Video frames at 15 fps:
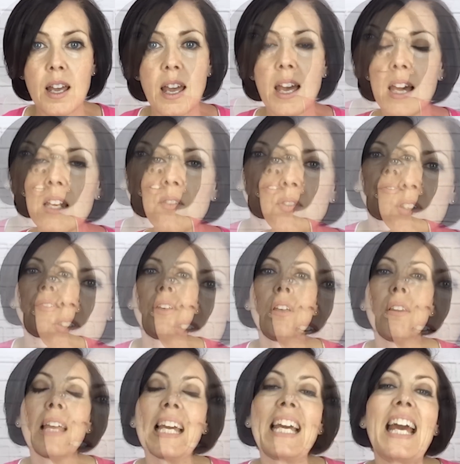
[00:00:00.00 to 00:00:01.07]
When you
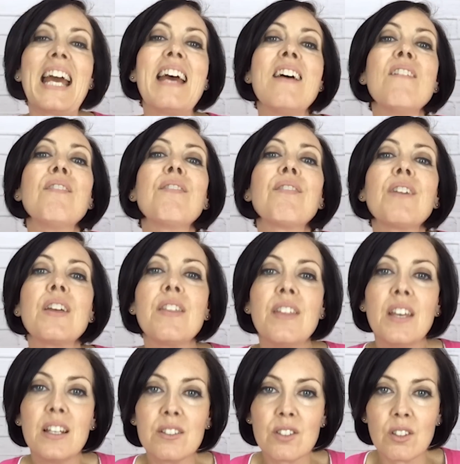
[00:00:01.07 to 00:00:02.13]
feel like
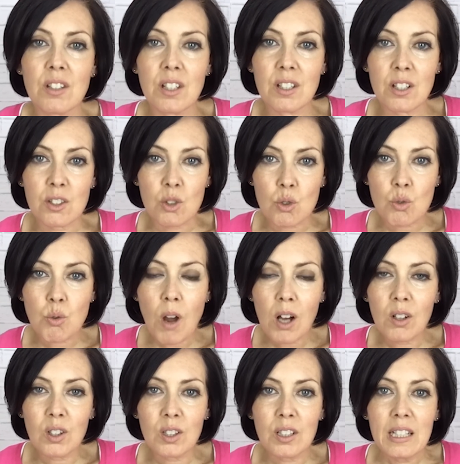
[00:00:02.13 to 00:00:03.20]
everything is a
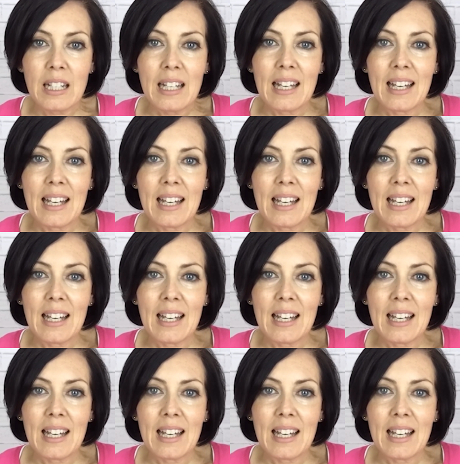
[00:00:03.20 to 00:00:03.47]
struggle,